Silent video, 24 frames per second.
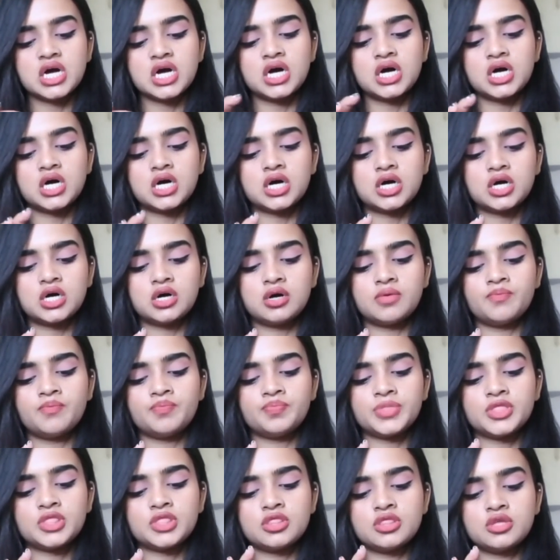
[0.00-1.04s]

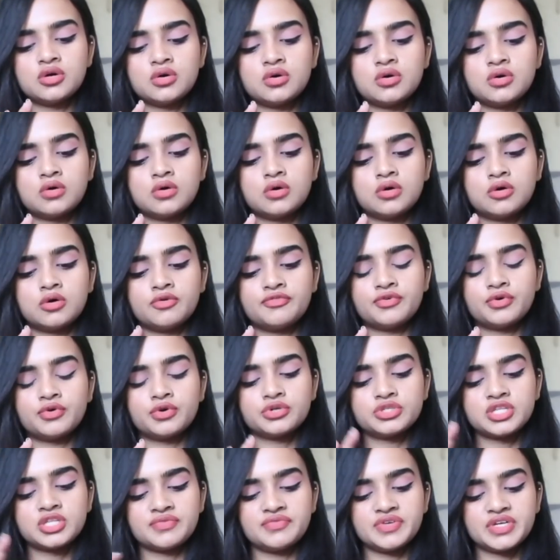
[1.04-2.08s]
the
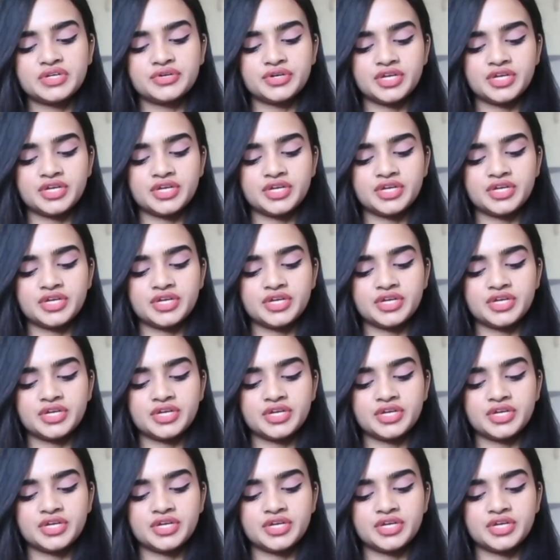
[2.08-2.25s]
photo that we